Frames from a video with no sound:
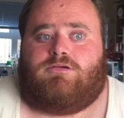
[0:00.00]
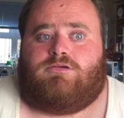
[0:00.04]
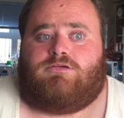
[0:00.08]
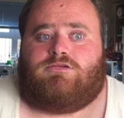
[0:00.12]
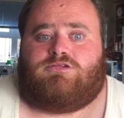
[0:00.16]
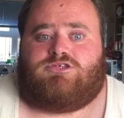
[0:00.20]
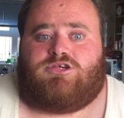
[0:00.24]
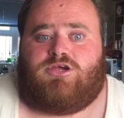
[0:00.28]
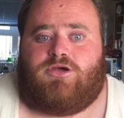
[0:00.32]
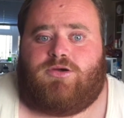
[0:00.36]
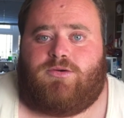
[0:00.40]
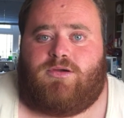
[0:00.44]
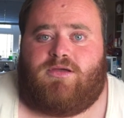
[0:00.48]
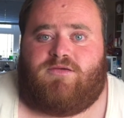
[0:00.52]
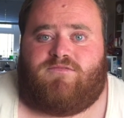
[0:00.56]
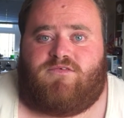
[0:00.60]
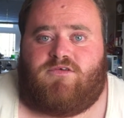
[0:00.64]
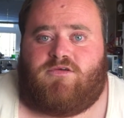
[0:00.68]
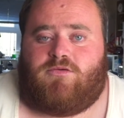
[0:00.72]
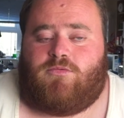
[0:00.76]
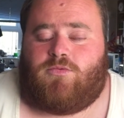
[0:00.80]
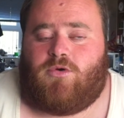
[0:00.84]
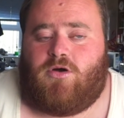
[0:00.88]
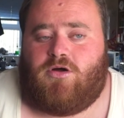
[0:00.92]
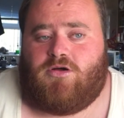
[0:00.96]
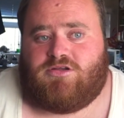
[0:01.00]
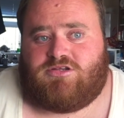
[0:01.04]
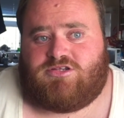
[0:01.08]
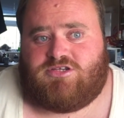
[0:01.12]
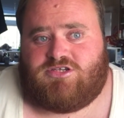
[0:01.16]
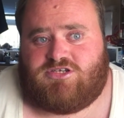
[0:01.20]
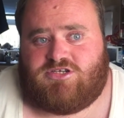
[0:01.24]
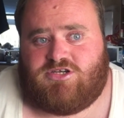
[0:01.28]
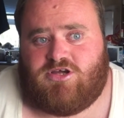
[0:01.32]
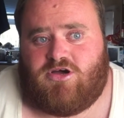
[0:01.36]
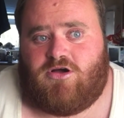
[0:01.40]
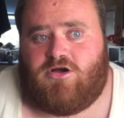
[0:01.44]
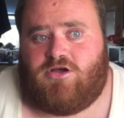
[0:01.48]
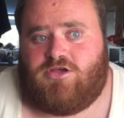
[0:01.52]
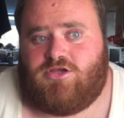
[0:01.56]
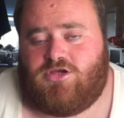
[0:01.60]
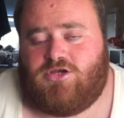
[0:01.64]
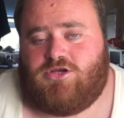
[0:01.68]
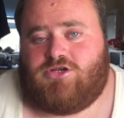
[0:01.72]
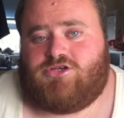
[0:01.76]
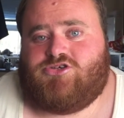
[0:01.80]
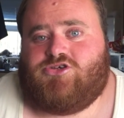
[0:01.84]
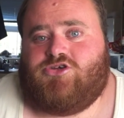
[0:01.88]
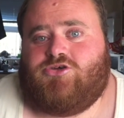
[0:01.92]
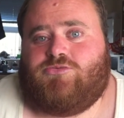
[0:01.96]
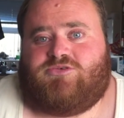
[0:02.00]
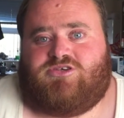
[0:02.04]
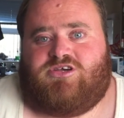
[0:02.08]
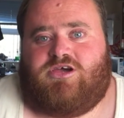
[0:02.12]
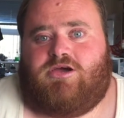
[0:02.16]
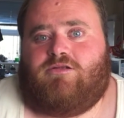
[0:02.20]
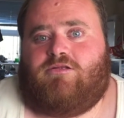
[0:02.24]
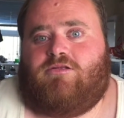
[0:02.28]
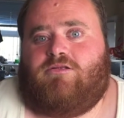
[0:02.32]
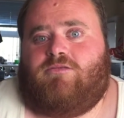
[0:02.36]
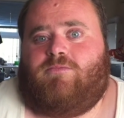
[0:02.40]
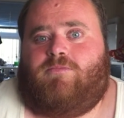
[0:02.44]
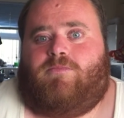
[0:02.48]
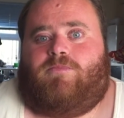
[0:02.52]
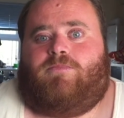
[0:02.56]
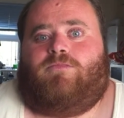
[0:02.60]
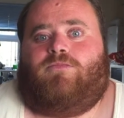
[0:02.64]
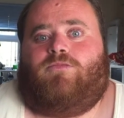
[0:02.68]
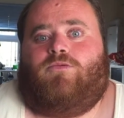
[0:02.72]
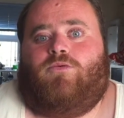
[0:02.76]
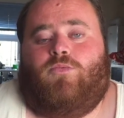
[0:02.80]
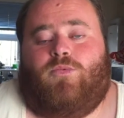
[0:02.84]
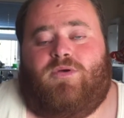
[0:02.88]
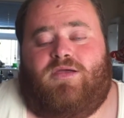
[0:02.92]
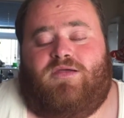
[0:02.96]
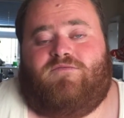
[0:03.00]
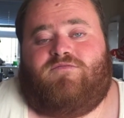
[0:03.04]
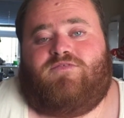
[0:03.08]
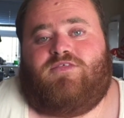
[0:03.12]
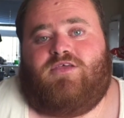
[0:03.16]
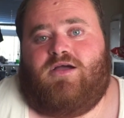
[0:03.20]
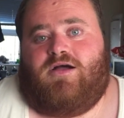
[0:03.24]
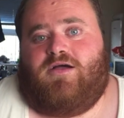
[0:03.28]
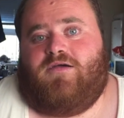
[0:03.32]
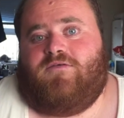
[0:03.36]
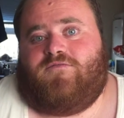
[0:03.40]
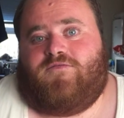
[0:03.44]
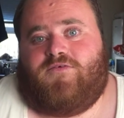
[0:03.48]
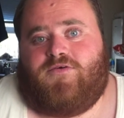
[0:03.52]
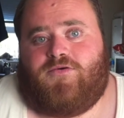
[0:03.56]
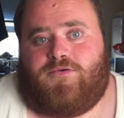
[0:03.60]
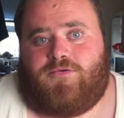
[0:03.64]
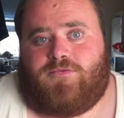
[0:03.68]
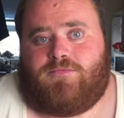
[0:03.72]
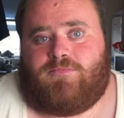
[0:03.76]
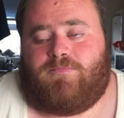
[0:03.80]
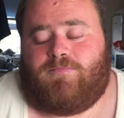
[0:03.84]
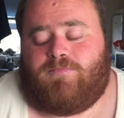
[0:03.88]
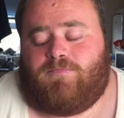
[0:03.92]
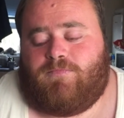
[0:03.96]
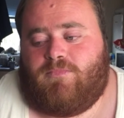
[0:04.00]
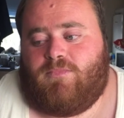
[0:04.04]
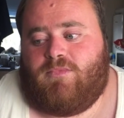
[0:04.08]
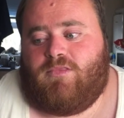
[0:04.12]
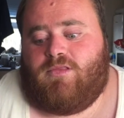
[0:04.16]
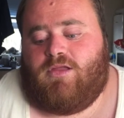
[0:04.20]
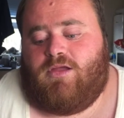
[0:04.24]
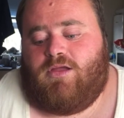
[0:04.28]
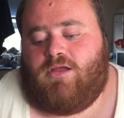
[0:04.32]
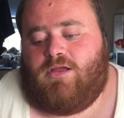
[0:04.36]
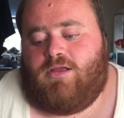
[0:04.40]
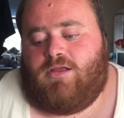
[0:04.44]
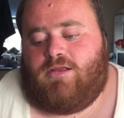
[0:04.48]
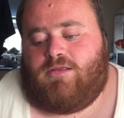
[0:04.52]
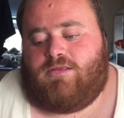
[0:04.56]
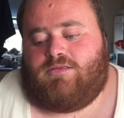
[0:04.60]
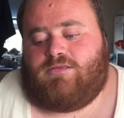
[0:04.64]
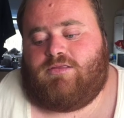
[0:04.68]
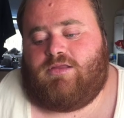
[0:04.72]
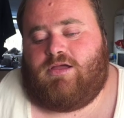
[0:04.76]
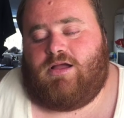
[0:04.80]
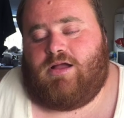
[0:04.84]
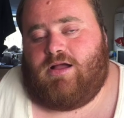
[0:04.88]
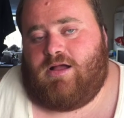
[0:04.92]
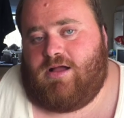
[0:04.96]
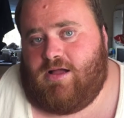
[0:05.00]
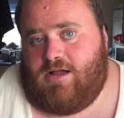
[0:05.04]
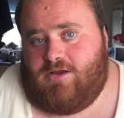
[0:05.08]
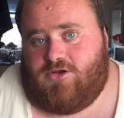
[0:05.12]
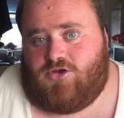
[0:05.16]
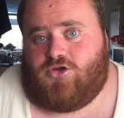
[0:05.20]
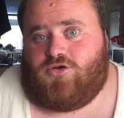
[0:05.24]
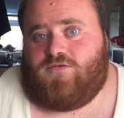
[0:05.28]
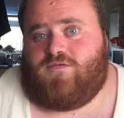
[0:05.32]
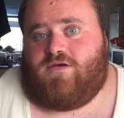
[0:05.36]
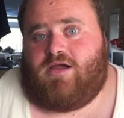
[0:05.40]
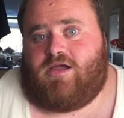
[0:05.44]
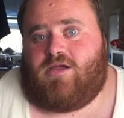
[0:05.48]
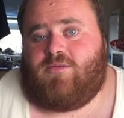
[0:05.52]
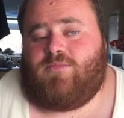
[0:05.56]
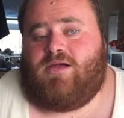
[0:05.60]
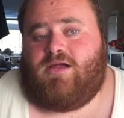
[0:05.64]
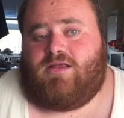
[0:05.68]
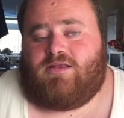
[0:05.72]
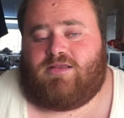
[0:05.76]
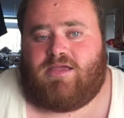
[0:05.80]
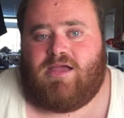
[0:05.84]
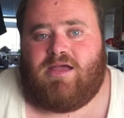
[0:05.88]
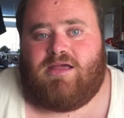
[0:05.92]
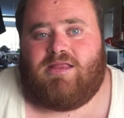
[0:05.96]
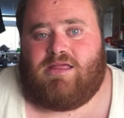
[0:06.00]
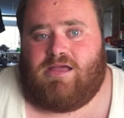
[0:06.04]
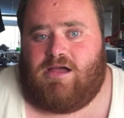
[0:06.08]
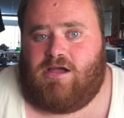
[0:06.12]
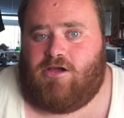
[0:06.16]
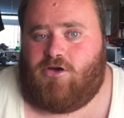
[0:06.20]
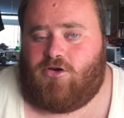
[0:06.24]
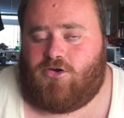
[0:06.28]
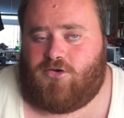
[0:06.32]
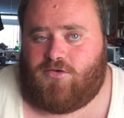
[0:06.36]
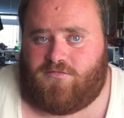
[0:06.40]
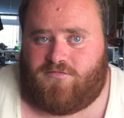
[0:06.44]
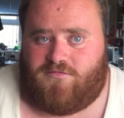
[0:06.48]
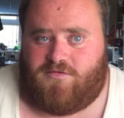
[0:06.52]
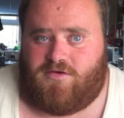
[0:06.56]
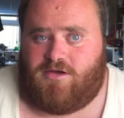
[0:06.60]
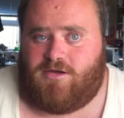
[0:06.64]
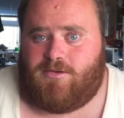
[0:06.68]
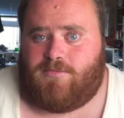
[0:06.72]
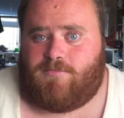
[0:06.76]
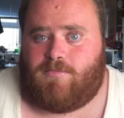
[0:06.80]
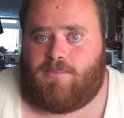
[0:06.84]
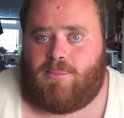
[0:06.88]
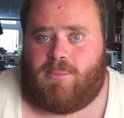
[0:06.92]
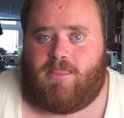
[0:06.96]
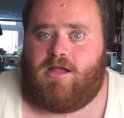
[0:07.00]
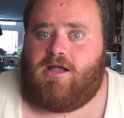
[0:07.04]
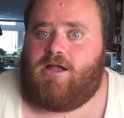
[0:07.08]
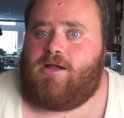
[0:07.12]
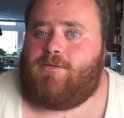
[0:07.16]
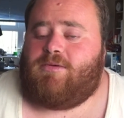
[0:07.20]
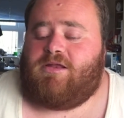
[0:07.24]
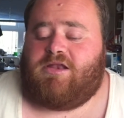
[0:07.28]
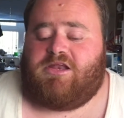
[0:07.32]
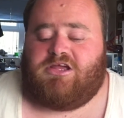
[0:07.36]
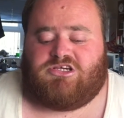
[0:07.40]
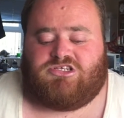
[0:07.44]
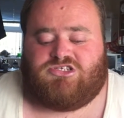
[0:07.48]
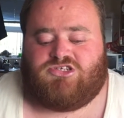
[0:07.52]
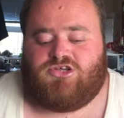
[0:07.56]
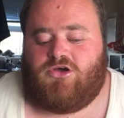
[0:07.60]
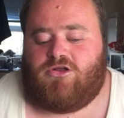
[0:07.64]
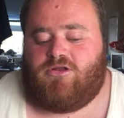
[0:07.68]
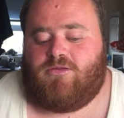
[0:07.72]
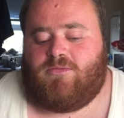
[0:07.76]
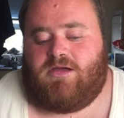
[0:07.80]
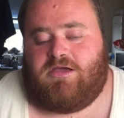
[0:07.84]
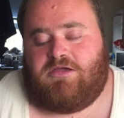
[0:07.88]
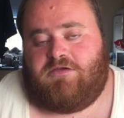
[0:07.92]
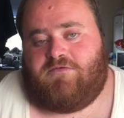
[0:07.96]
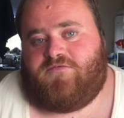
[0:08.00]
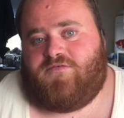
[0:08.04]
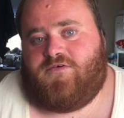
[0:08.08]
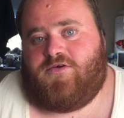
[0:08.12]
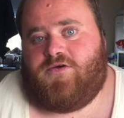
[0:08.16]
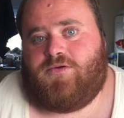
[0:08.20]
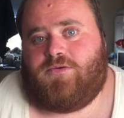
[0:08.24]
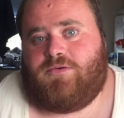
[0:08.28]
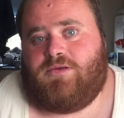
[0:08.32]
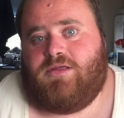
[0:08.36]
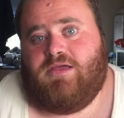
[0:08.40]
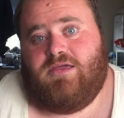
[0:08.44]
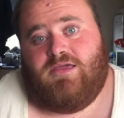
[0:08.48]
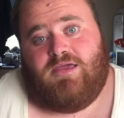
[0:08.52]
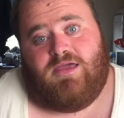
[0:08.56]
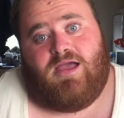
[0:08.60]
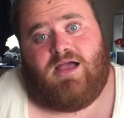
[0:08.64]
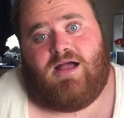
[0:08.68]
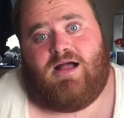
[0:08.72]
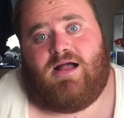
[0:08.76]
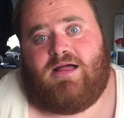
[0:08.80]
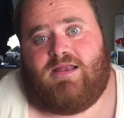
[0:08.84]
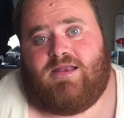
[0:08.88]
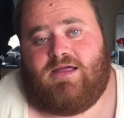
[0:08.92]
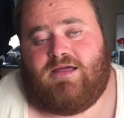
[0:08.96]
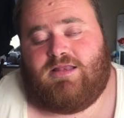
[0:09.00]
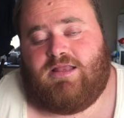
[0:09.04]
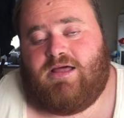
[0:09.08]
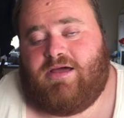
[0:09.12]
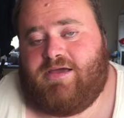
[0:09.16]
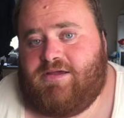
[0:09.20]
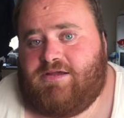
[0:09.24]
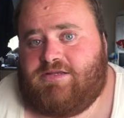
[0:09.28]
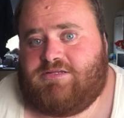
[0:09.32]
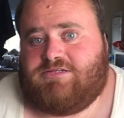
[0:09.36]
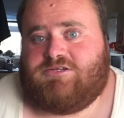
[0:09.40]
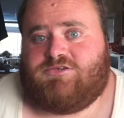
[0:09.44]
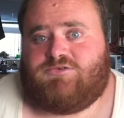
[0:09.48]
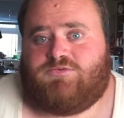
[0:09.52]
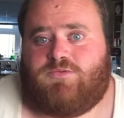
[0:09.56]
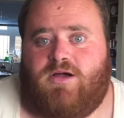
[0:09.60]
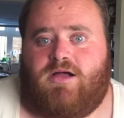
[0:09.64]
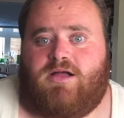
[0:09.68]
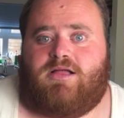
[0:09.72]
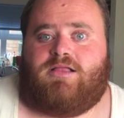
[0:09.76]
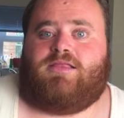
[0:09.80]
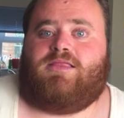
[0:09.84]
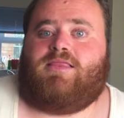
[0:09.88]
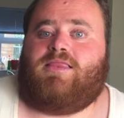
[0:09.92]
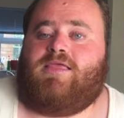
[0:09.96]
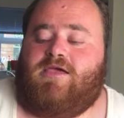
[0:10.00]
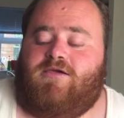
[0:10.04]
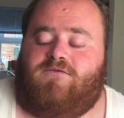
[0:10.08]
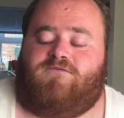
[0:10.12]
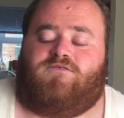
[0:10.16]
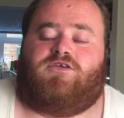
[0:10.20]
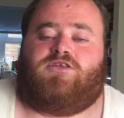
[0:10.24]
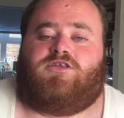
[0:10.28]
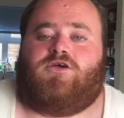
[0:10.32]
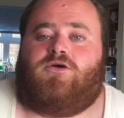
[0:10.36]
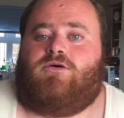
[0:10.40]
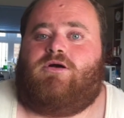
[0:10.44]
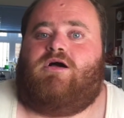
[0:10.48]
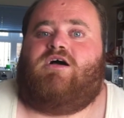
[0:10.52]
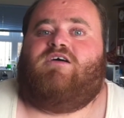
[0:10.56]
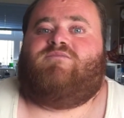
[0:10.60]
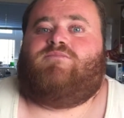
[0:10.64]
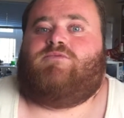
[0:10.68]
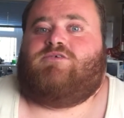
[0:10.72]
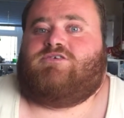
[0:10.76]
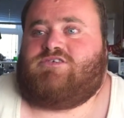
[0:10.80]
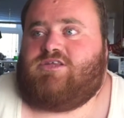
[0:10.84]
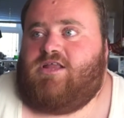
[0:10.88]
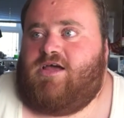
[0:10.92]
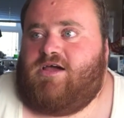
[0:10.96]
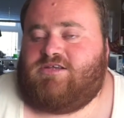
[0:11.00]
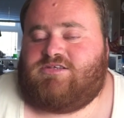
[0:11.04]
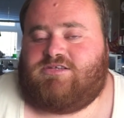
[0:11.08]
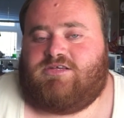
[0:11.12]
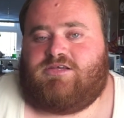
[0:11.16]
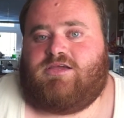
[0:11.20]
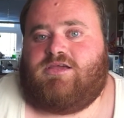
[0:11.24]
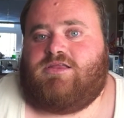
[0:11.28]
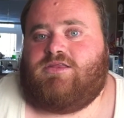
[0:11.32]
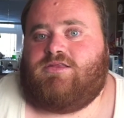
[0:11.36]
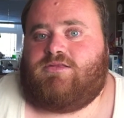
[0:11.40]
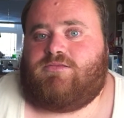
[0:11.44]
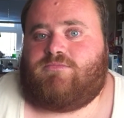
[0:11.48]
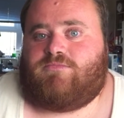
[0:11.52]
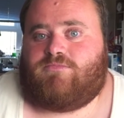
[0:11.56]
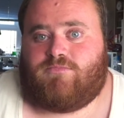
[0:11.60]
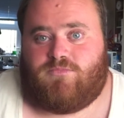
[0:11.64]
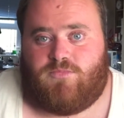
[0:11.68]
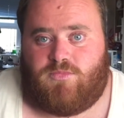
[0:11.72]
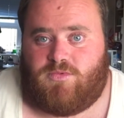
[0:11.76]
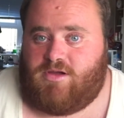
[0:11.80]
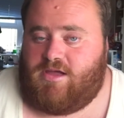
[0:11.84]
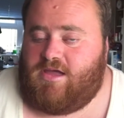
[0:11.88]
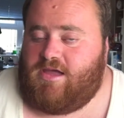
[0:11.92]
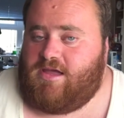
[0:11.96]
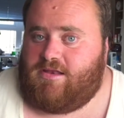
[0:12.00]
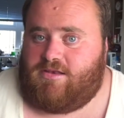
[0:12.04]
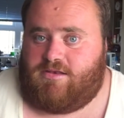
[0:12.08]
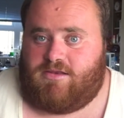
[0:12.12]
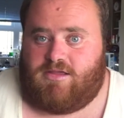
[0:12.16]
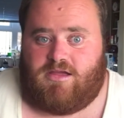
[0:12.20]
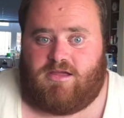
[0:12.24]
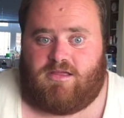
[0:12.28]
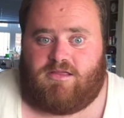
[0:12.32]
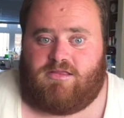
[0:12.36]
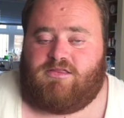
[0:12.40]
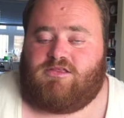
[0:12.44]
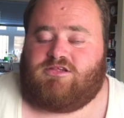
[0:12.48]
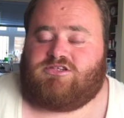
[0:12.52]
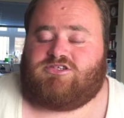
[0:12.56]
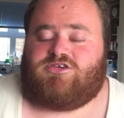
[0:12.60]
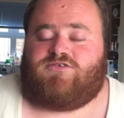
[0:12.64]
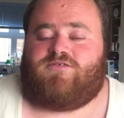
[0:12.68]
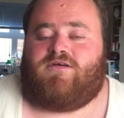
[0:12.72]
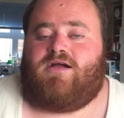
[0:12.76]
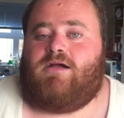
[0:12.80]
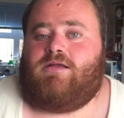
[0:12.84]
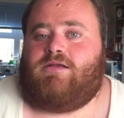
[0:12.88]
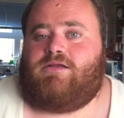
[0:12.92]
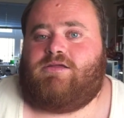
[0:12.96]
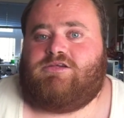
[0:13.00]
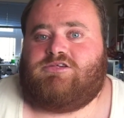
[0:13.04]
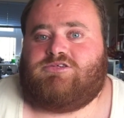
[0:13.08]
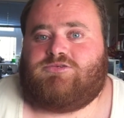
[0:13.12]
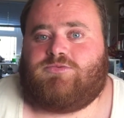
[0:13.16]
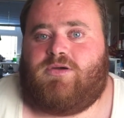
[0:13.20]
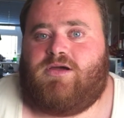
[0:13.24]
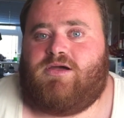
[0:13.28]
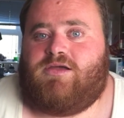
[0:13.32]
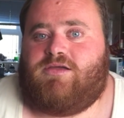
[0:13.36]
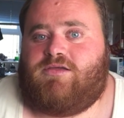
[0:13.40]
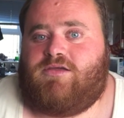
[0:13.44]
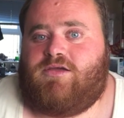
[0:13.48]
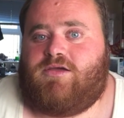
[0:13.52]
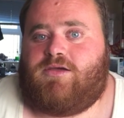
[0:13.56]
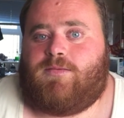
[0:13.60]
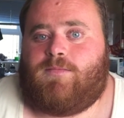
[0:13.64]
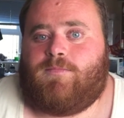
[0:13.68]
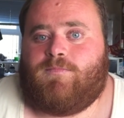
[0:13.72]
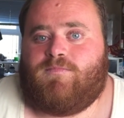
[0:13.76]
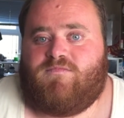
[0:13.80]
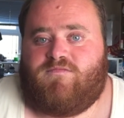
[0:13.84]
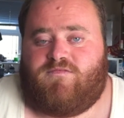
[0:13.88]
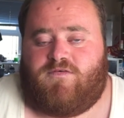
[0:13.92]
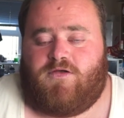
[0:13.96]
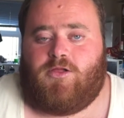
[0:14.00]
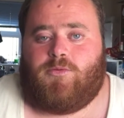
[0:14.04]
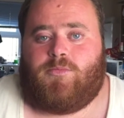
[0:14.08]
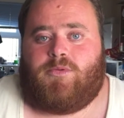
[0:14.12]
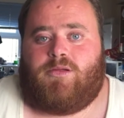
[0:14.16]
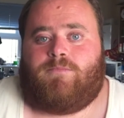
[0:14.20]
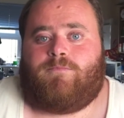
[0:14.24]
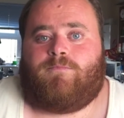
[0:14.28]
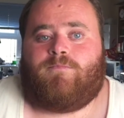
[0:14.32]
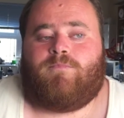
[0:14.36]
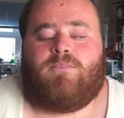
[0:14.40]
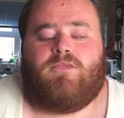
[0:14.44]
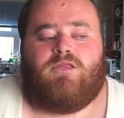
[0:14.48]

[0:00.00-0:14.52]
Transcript: So if you're wanting to start a YouTube channel with the iPhone, I do recommend getting the iographer, an external microphone, and a light as well, if you don't have much lighting in the surroundings where you're filming.